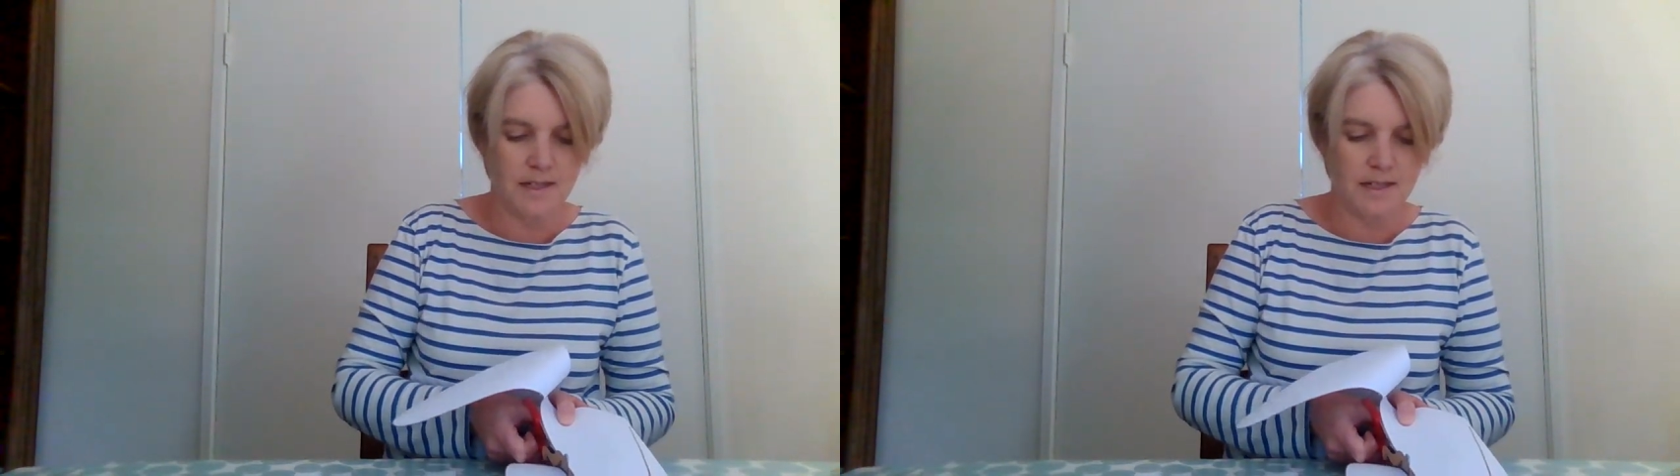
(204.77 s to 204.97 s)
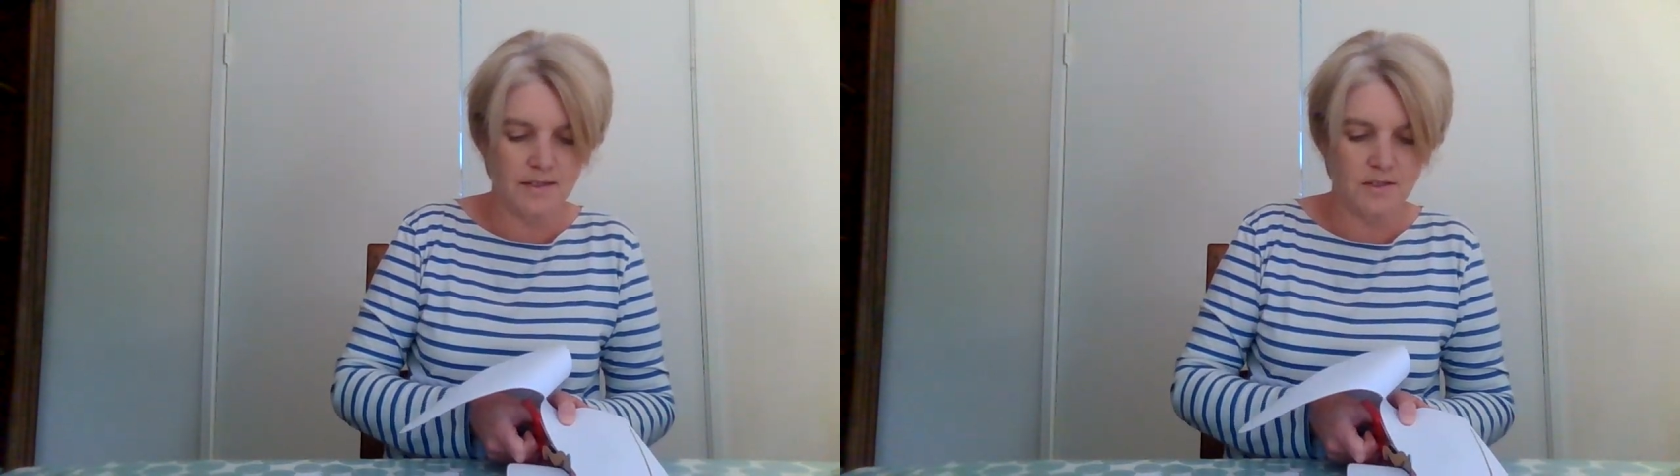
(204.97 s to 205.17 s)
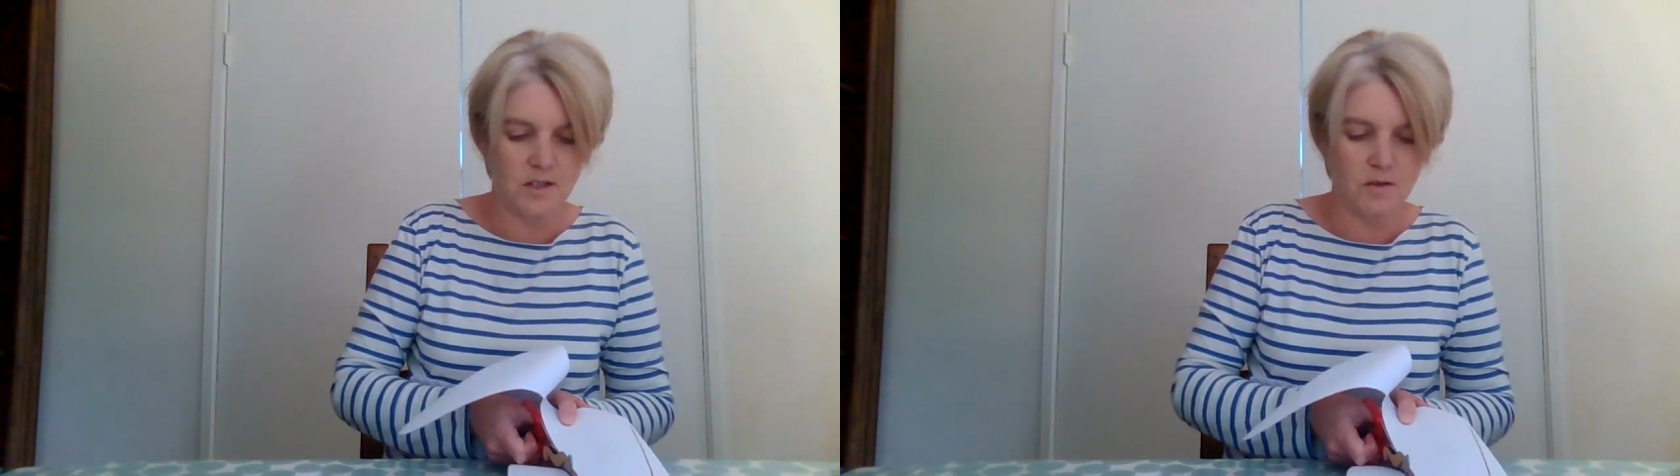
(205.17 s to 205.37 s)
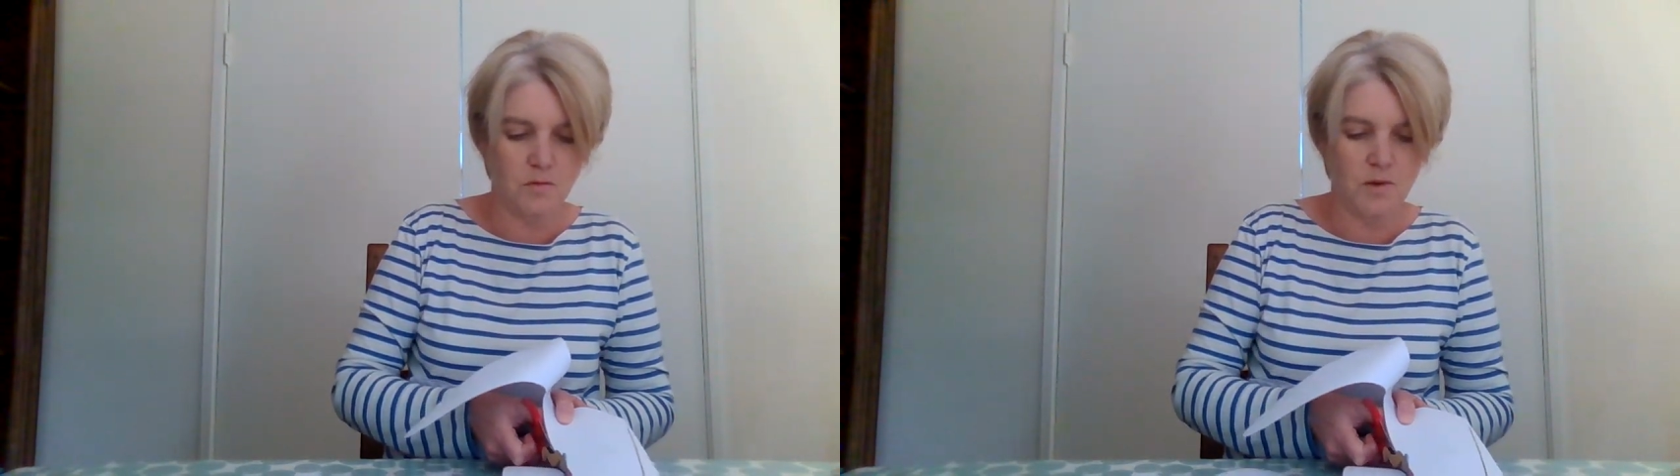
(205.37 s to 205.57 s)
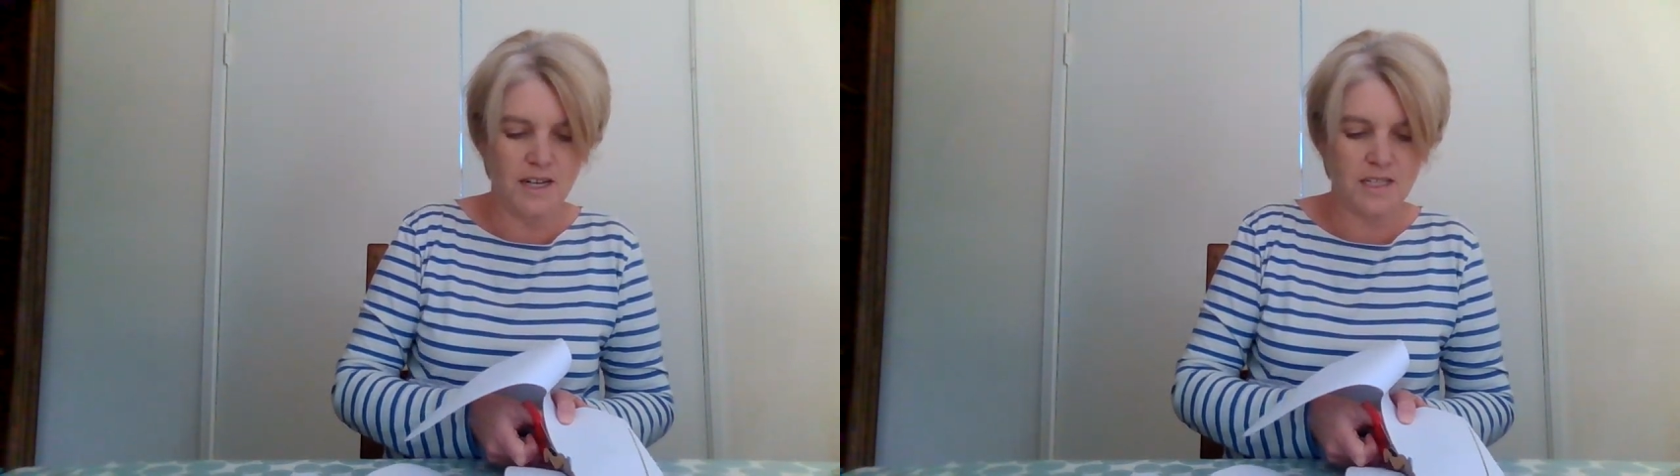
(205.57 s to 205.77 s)
And so
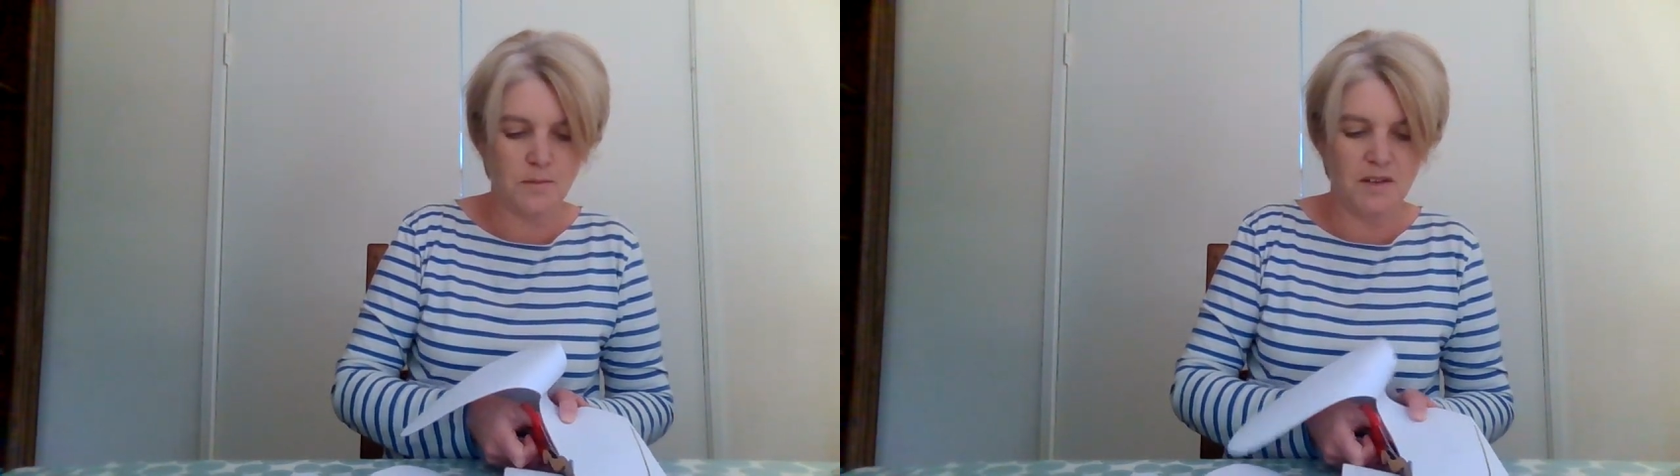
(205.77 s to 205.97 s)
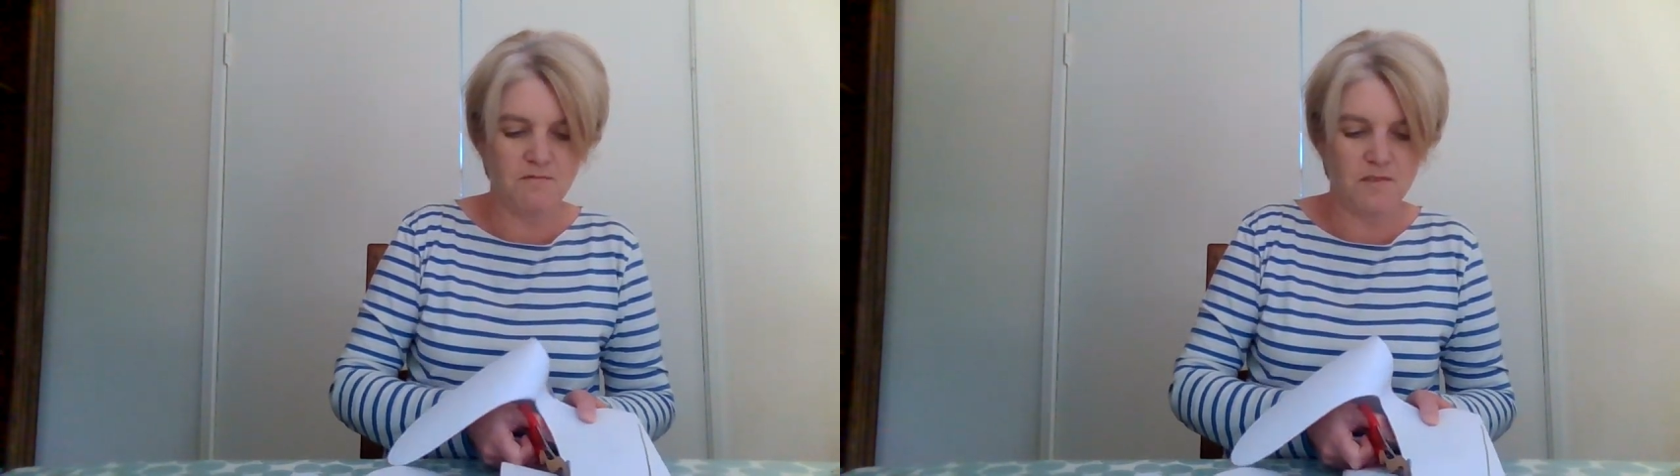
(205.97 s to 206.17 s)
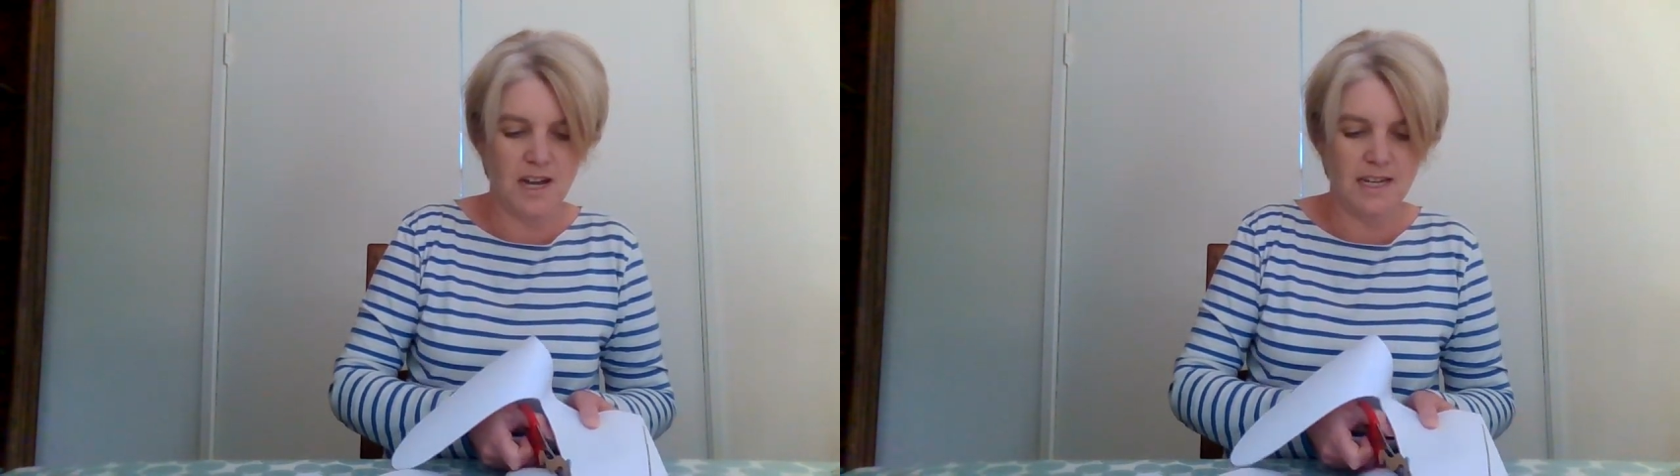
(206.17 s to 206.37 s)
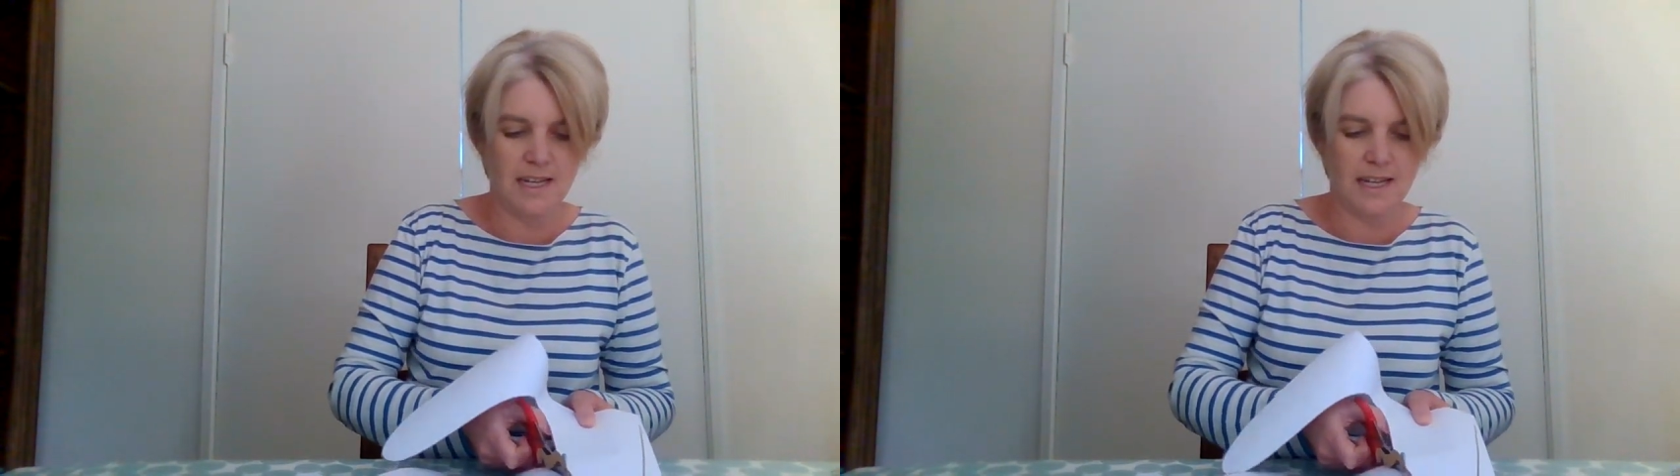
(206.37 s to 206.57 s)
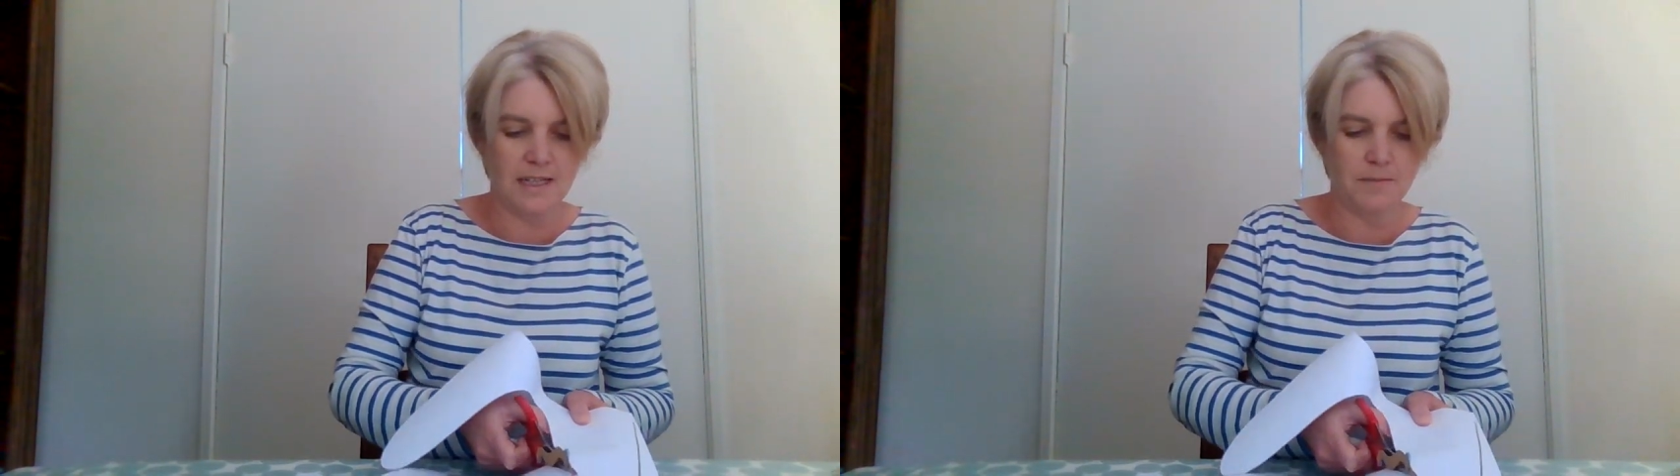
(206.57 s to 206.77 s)
when it's been
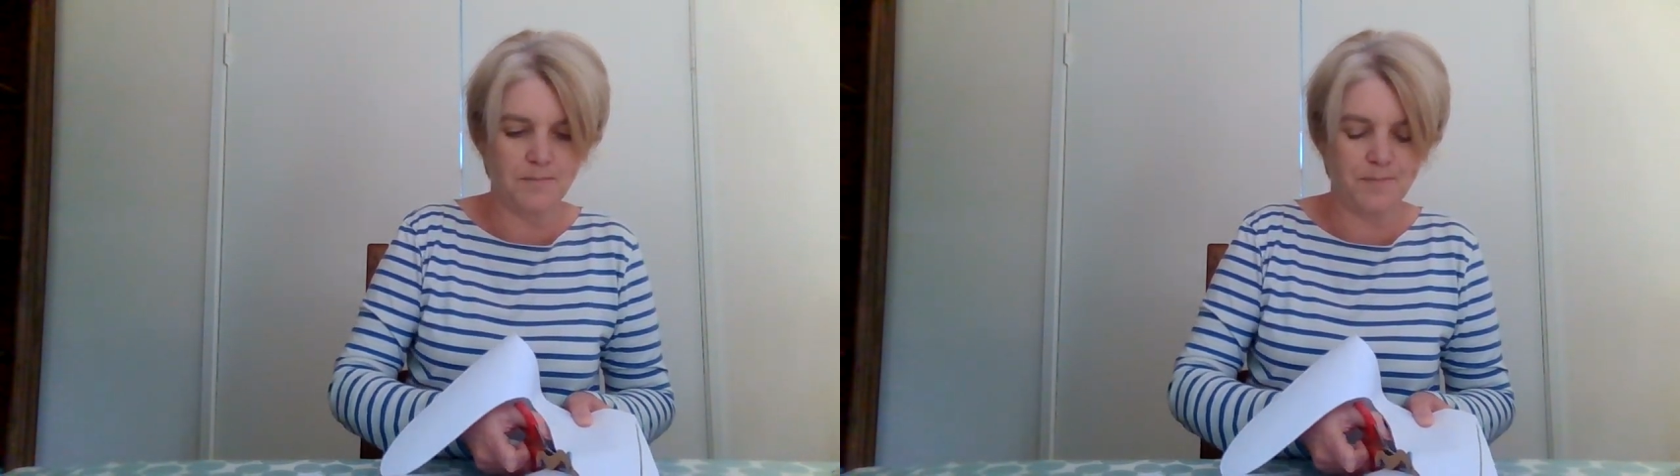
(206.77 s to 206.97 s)
raining,